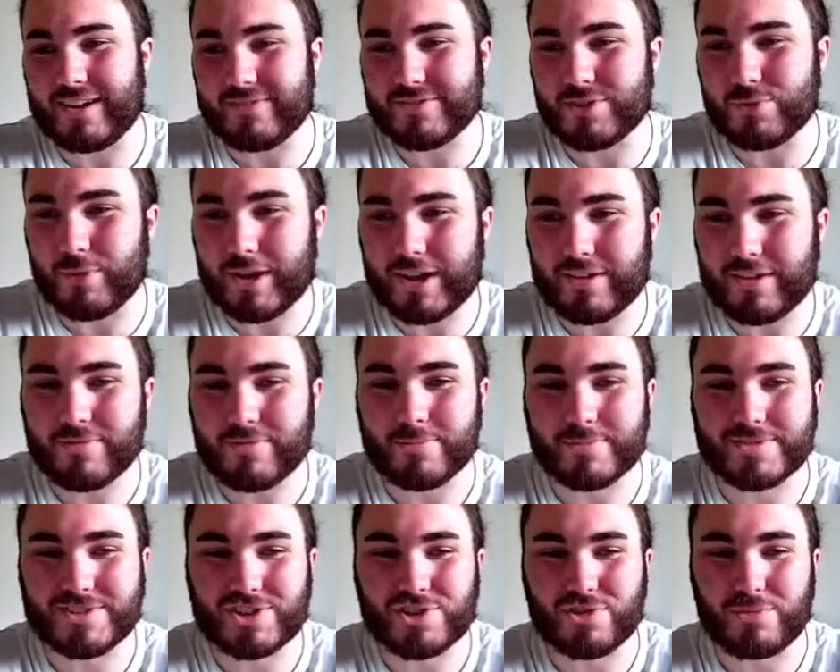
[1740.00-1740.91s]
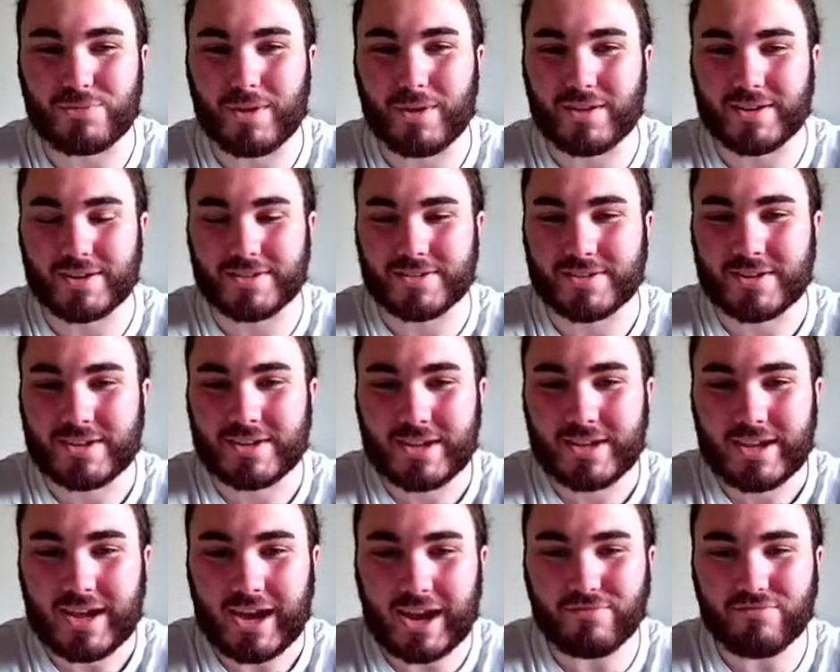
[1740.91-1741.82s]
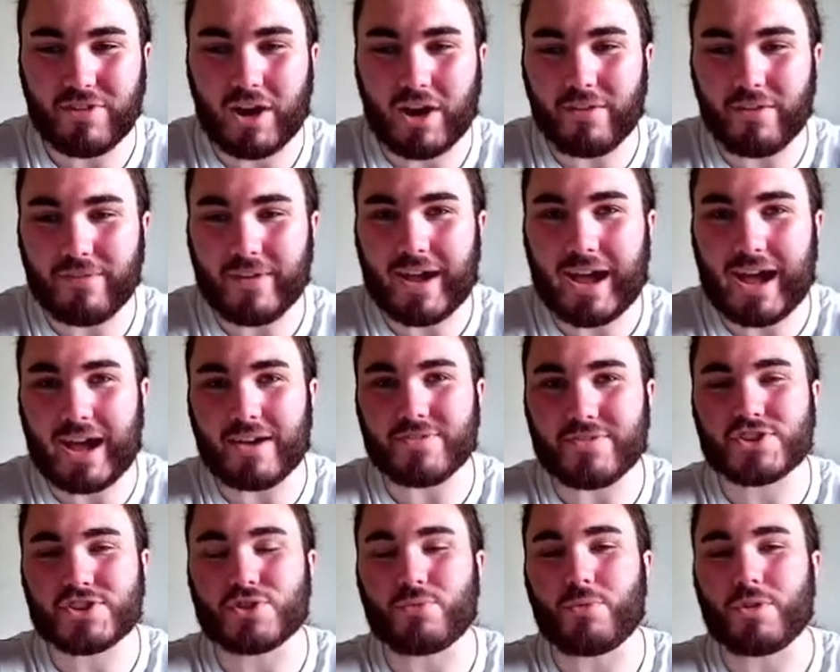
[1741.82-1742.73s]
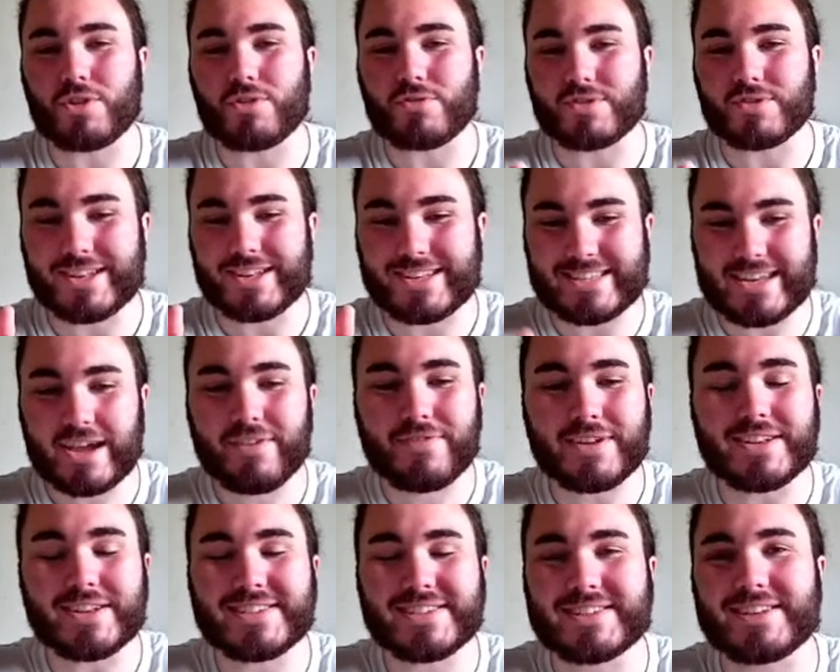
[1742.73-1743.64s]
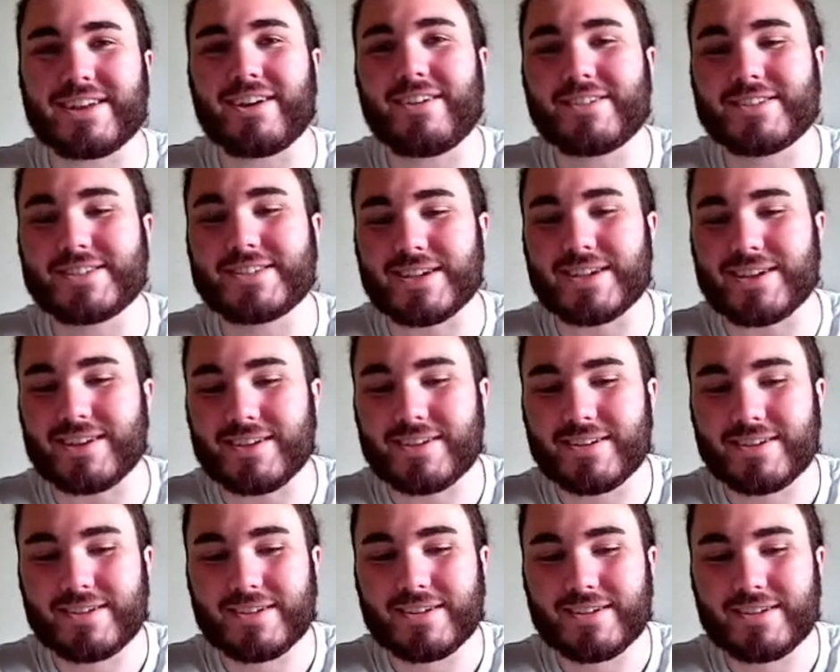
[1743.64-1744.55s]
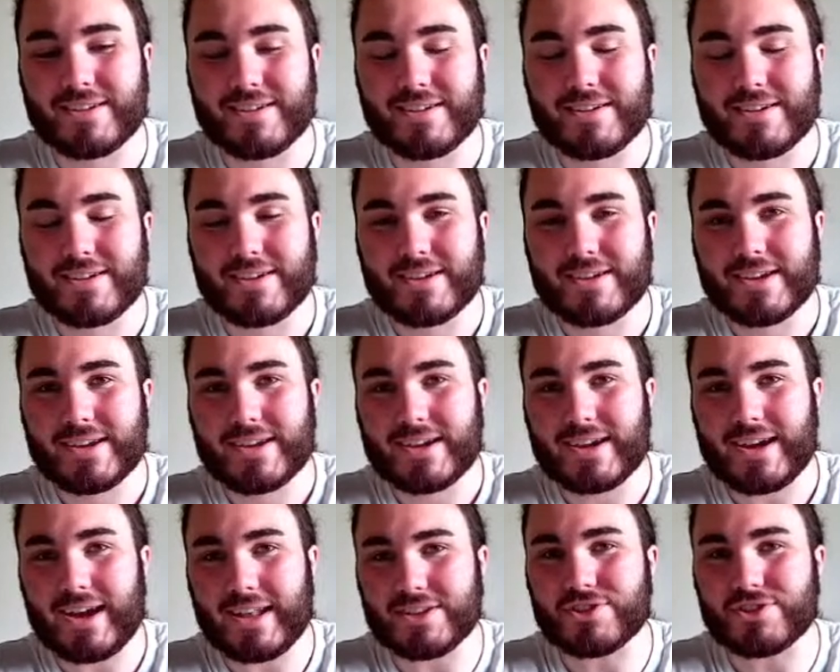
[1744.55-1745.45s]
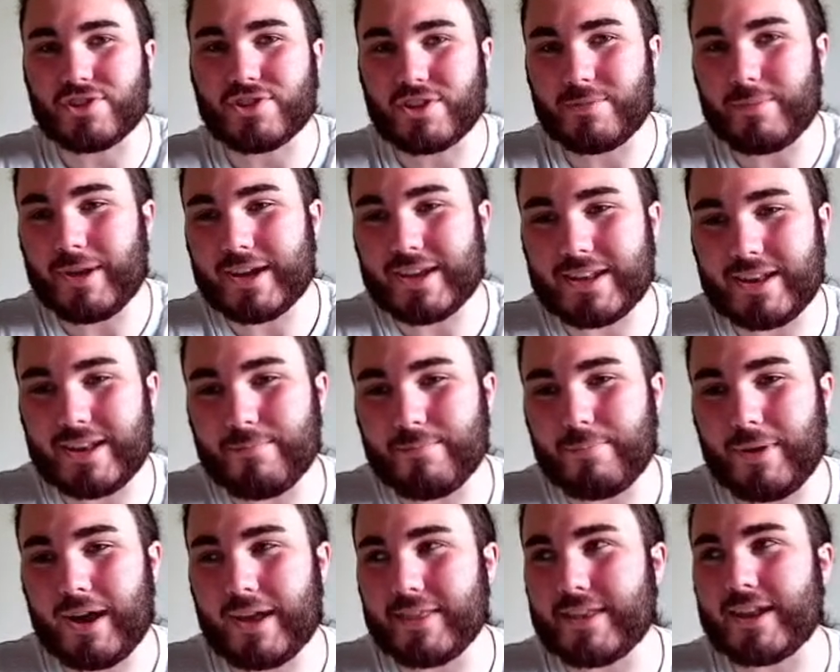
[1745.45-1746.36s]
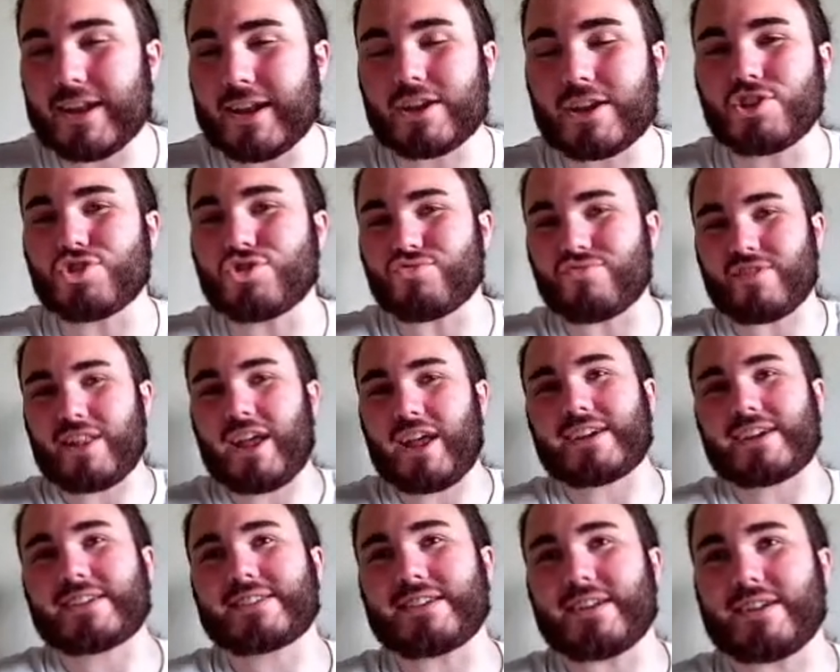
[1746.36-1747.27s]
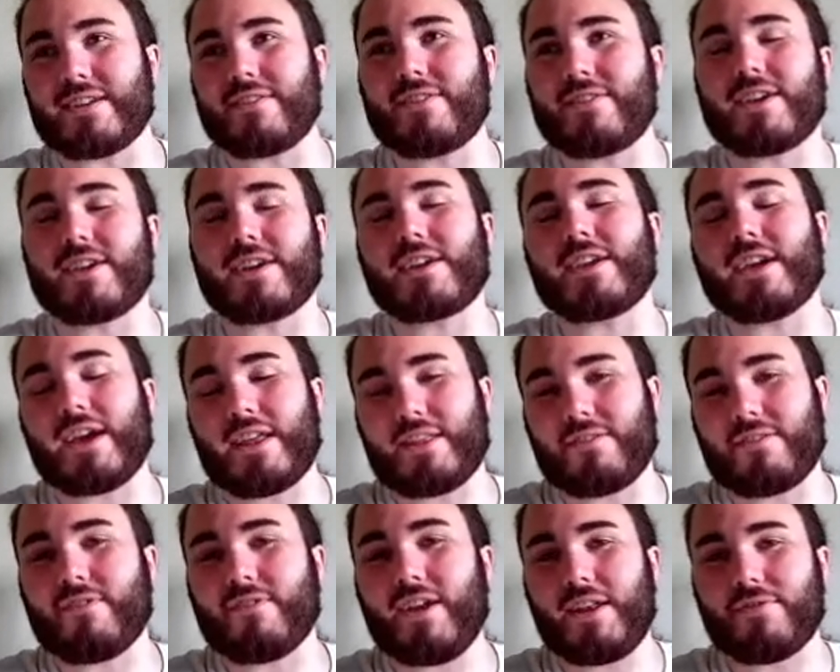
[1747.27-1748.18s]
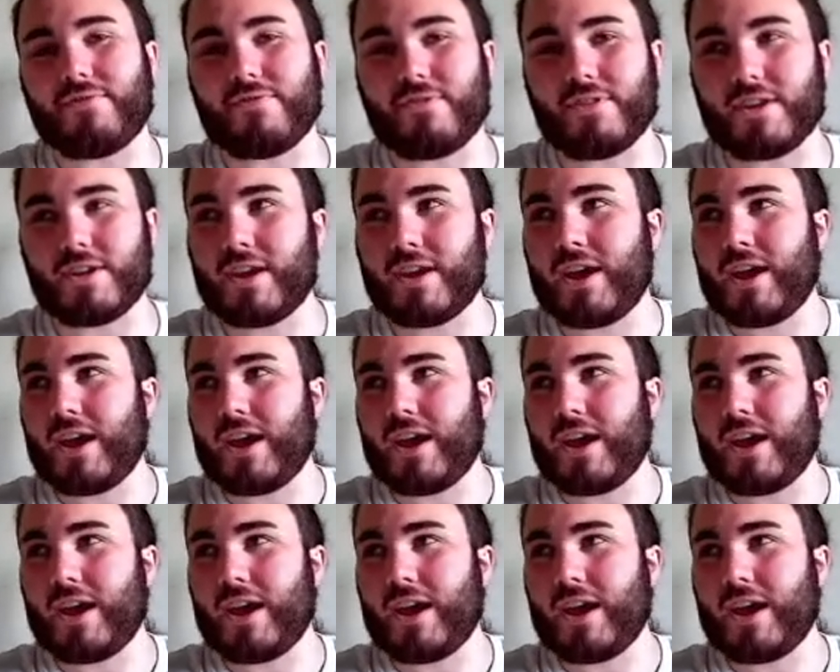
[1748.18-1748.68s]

to wait for them to come on, and I'd rather have someone who's a definite starter and is going to make an impact, then I can just relax them and think, yeah, they're ready for it.